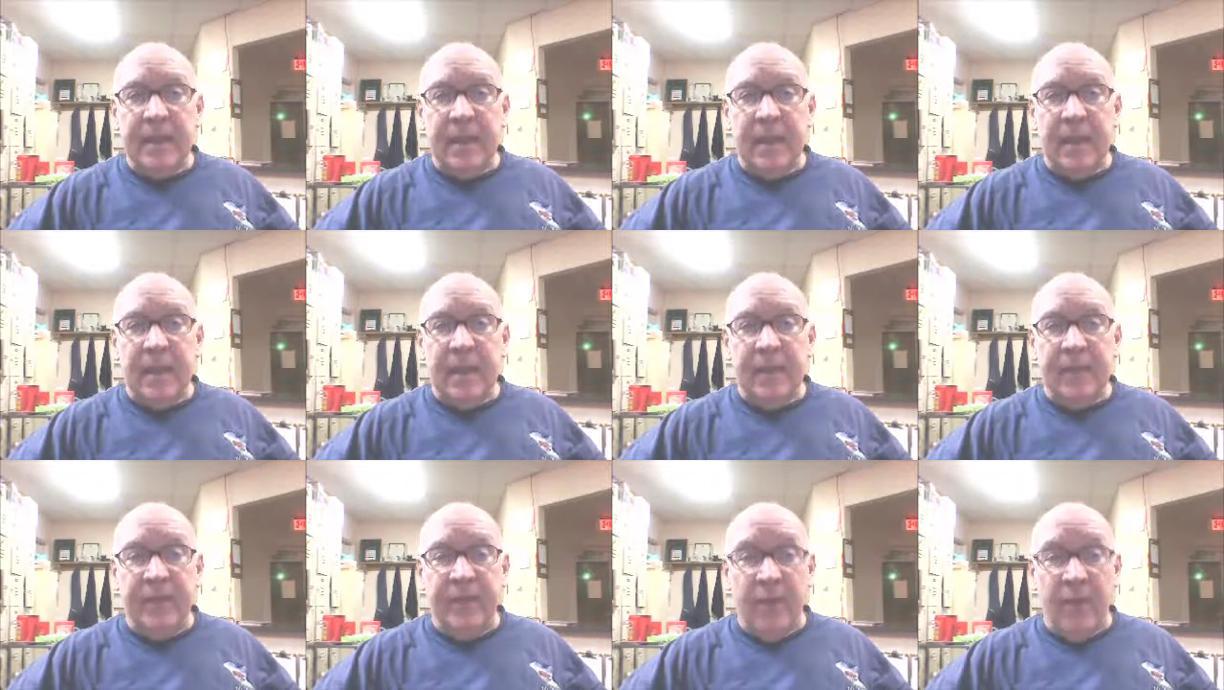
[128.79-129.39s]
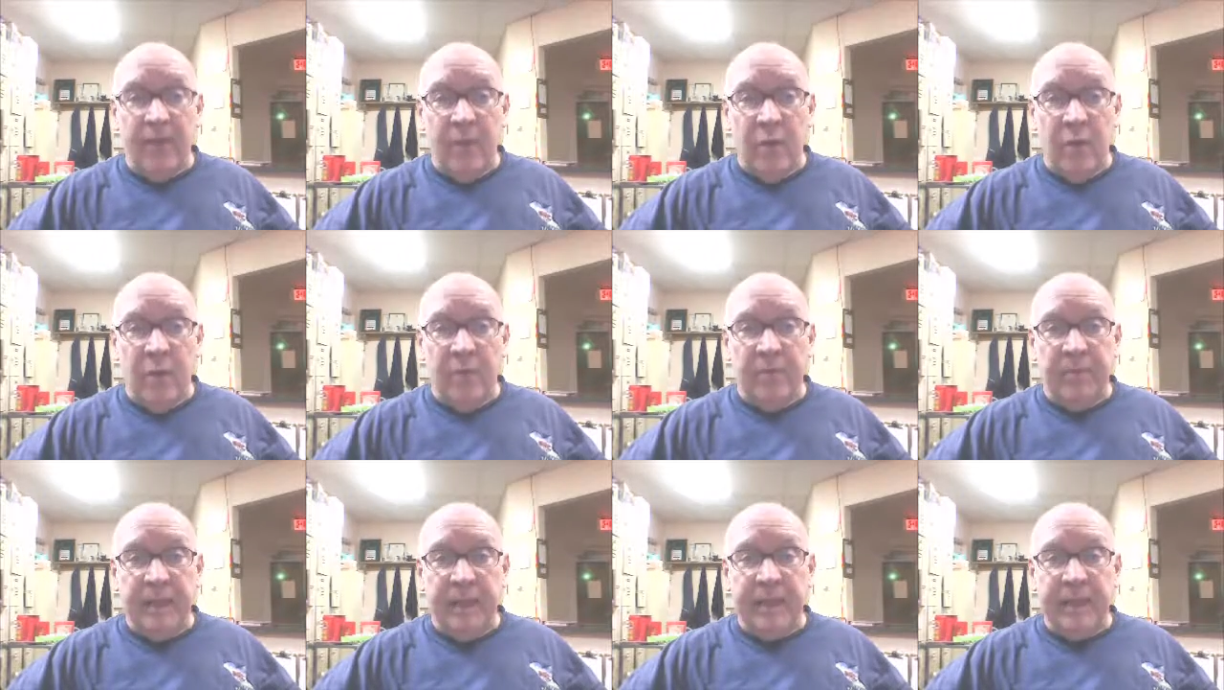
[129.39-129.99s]
a very
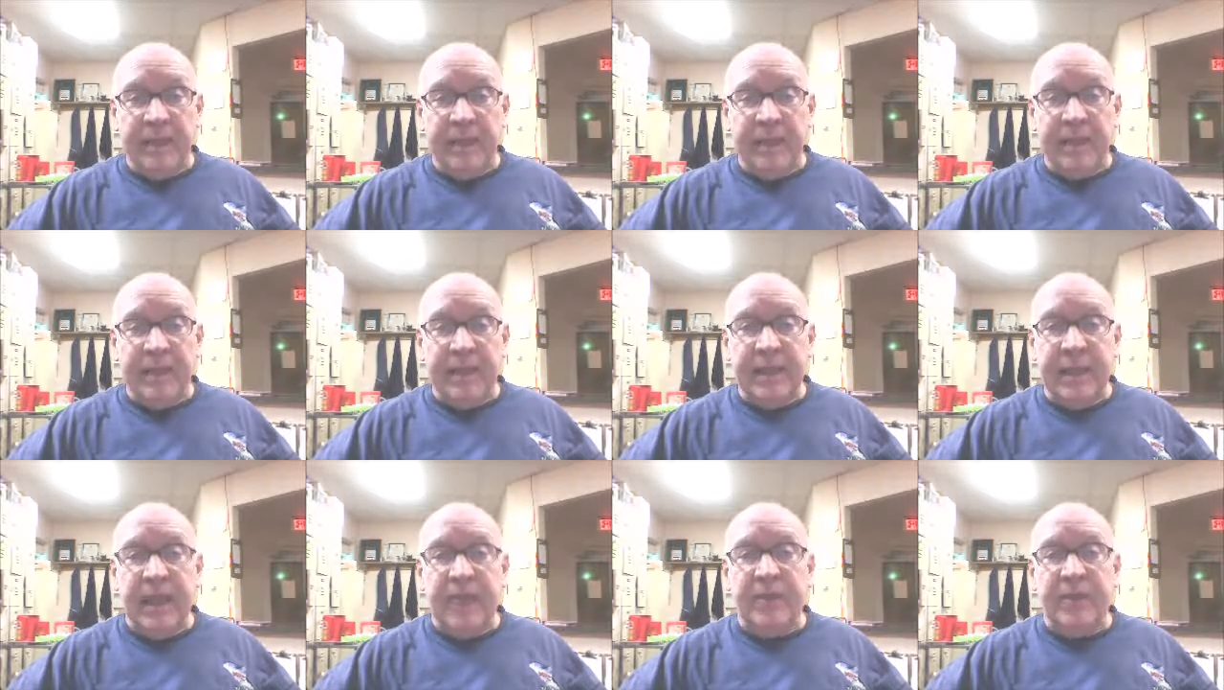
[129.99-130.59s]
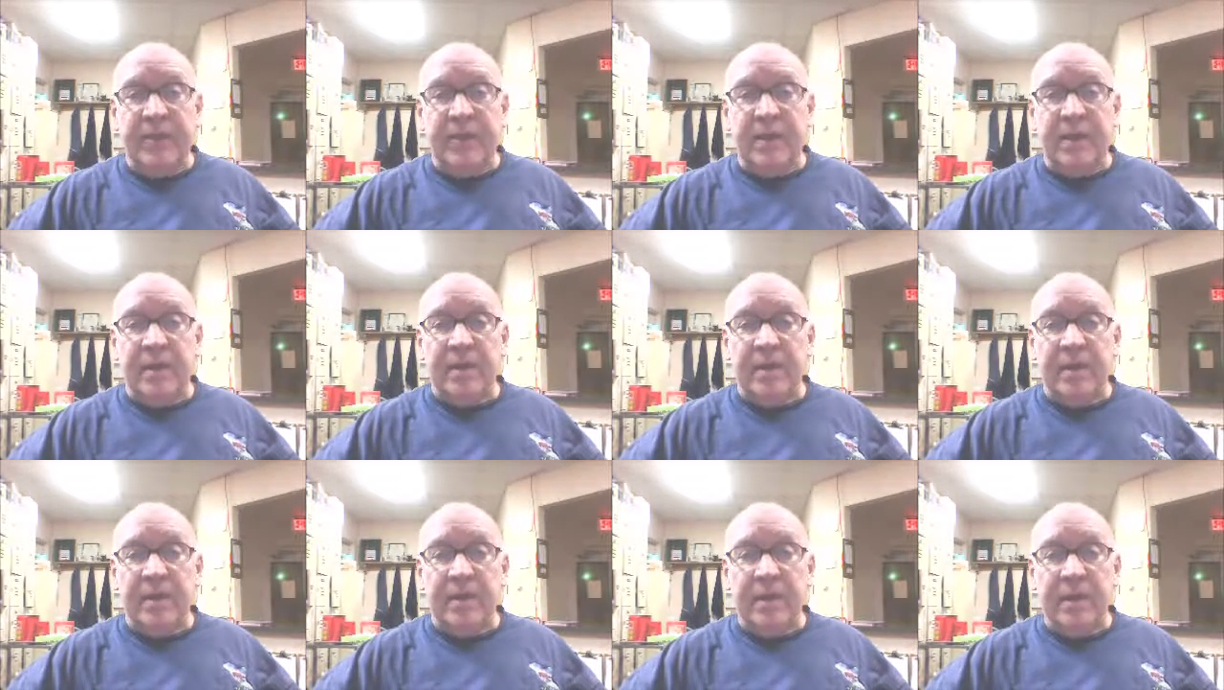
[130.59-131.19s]
warm blanket, and gave it to
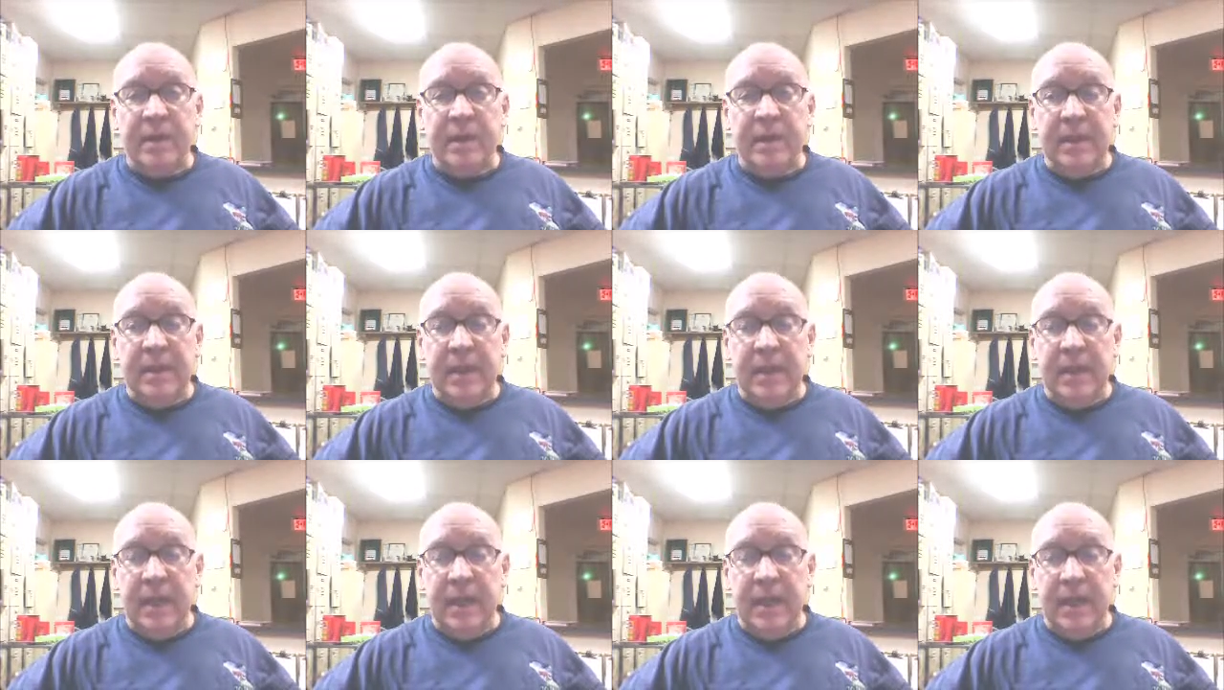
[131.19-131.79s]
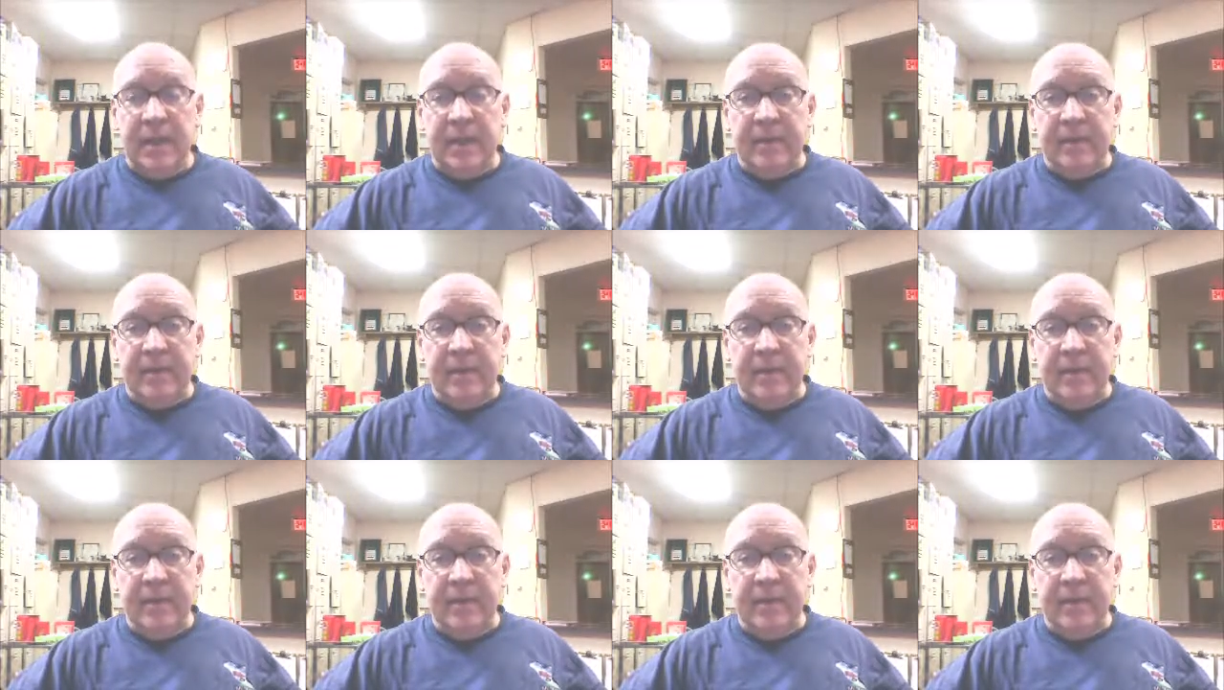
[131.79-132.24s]
him, and uh,